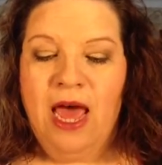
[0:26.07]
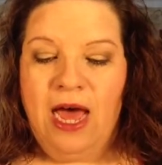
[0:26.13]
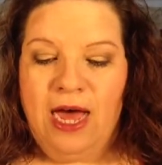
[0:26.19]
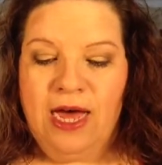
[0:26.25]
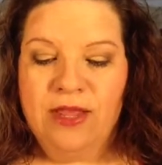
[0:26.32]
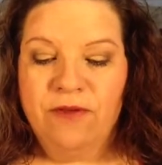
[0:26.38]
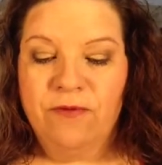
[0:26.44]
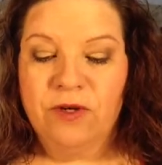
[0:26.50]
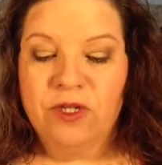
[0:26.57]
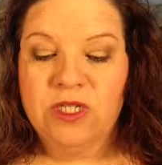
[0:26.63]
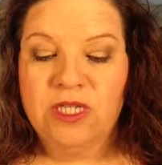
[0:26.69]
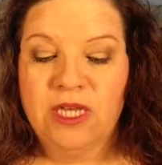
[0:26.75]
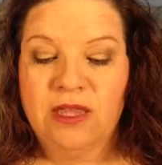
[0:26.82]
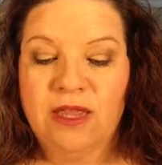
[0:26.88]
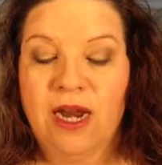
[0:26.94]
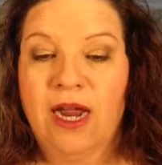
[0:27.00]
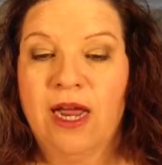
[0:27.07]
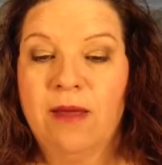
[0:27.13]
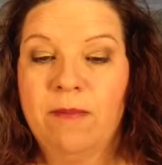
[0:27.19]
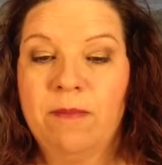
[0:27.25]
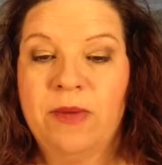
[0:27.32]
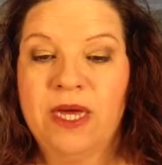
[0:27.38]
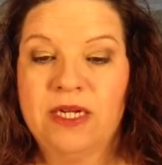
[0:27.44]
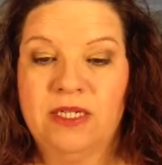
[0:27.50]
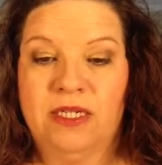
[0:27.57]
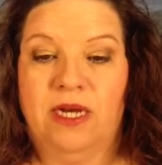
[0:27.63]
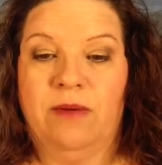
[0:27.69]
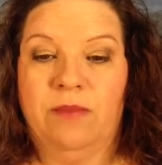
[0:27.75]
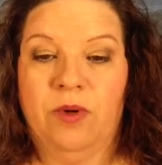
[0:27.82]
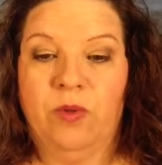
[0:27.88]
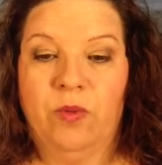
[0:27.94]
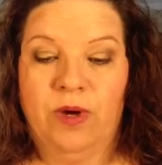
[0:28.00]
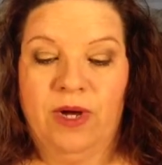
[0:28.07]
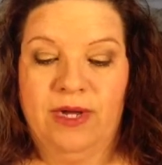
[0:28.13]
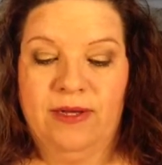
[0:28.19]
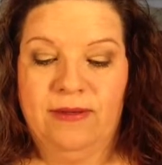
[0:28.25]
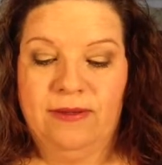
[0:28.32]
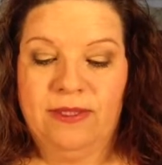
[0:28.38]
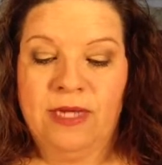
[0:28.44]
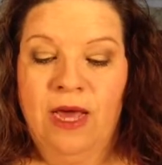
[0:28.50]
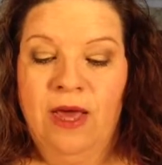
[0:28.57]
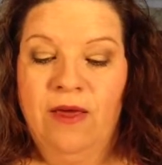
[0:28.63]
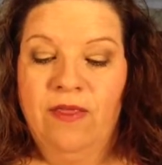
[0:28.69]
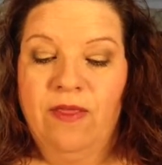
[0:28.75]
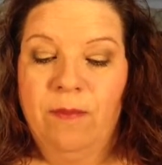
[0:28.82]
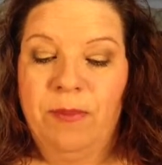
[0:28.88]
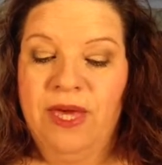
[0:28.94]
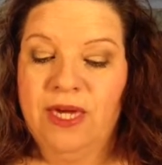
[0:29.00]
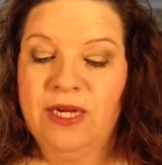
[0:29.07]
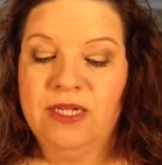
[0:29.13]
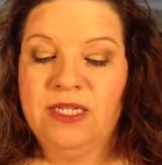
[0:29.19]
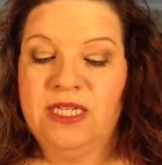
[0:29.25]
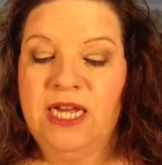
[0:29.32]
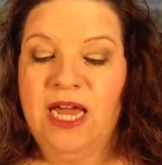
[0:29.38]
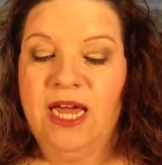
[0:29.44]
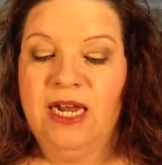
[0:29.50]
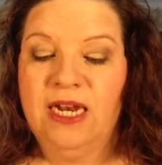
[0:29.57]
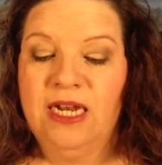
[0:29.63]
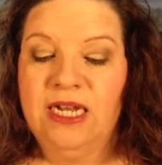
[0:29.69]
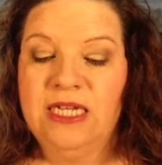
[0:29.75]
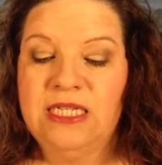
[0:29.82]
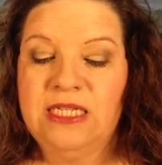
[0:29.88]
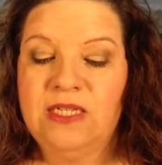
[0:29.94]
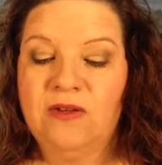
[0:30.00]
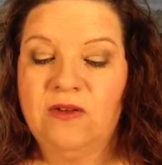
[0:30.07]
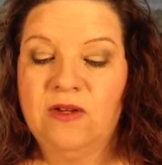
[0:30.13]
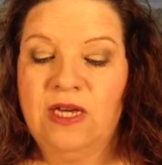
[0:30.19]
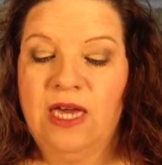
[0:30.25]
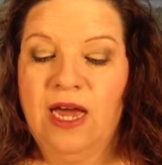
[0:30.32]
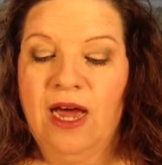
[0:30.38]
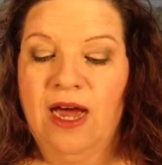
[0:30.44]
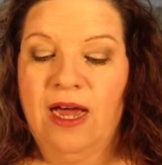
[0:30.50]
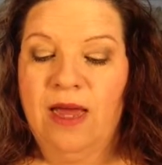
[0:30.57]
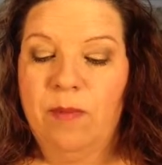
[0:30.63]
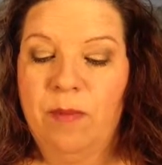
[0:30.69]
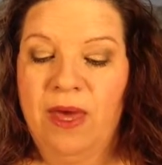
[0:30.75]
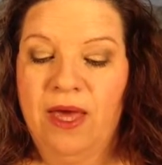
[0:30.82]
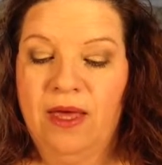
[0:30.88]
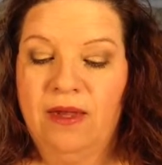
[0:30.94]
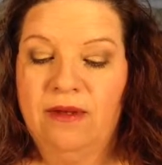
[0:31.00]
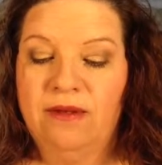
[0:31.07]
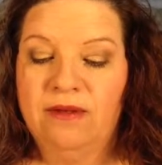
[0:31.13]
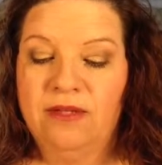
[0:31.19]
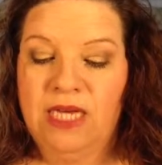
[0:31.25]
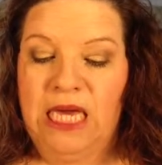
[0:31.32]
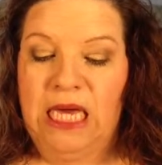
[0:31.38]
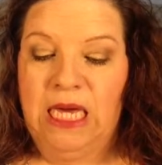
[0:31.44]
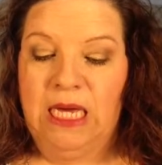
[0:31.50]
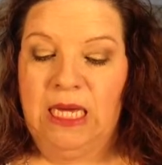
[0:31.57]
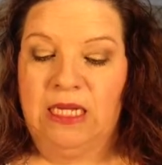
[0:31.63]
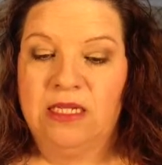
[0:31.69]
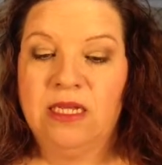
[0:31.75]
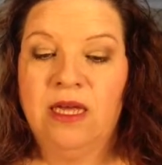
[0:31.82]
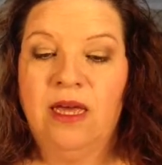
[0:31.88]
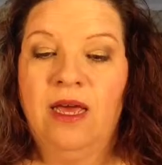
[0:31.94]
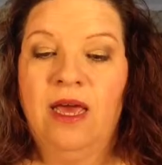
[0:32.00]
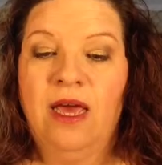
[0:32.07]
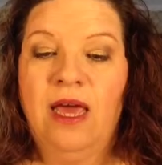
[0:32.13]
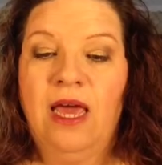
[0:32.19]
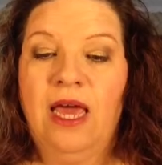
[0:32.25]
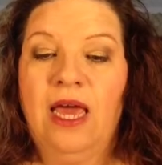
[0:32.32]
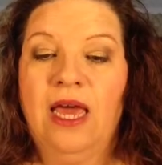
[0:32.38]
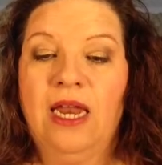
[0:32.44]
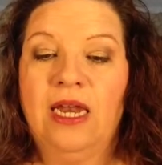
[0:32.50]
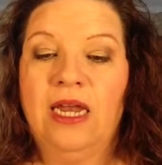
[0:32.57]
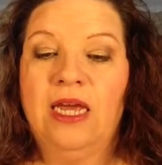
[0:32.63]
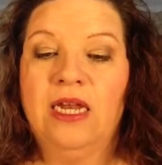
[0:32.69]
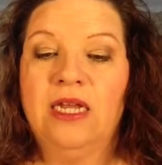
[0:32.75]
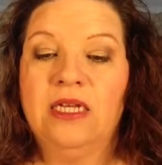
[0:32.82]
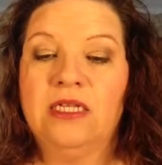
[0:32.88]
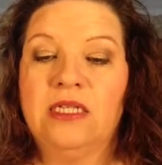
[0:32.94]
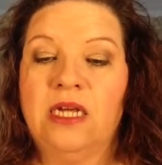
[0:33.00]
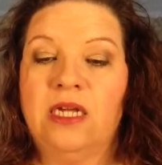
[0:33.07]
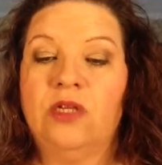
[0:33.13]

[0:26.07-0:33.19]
Uh, the first thing that I picked up was the Pixi Endless Silky Eye Pen Kit. And it is a